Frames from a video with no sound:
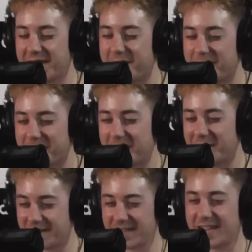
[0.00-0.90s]
I'm
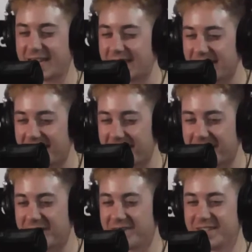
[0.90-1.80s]
like I don't
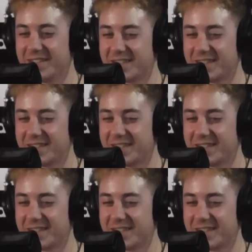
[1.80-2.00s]
know.